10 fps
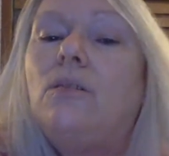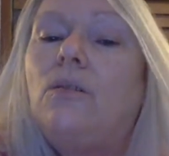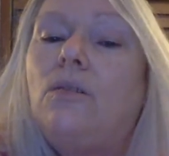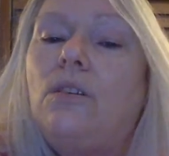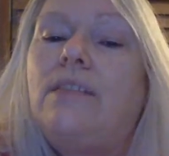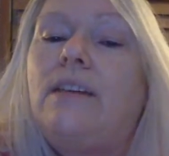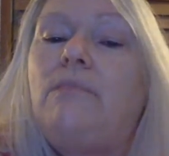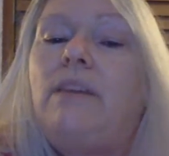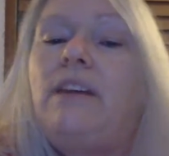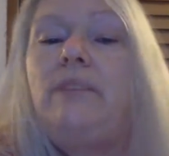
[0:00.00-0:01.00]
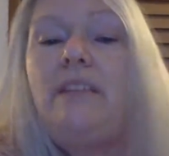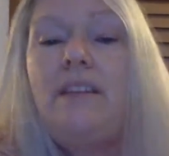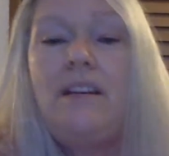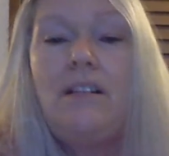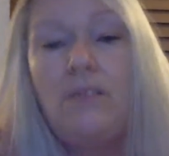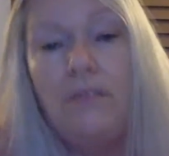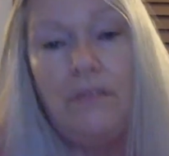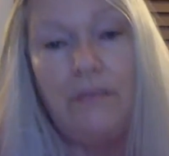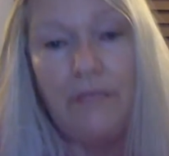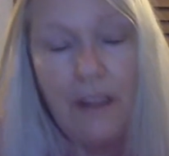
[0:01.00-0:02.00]
or they may be there
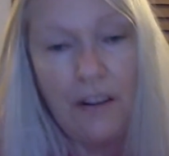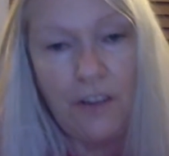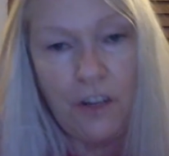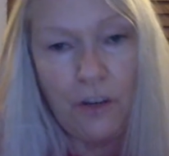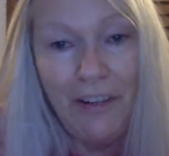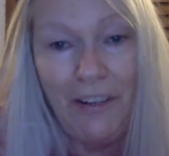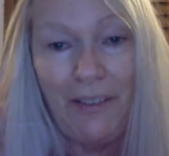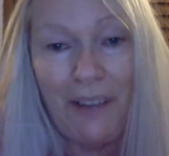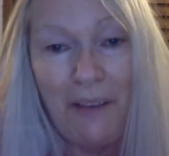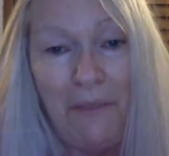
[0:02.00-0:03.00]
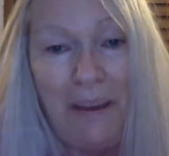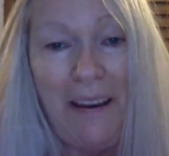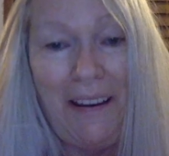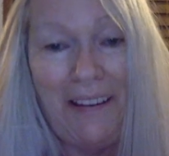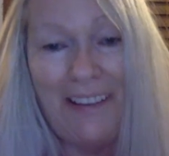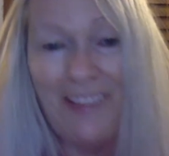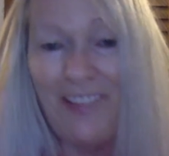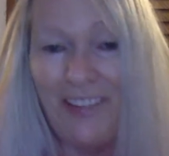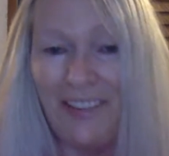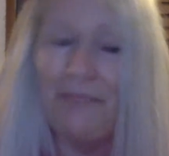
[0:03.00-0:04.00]
the next year when you come back. It
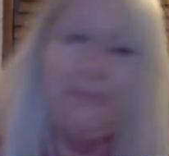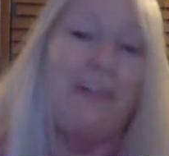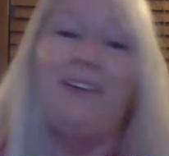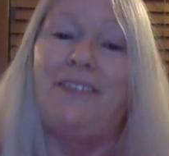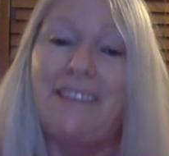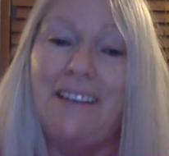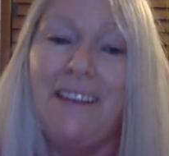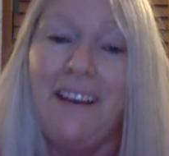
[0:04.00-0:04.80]
just depends.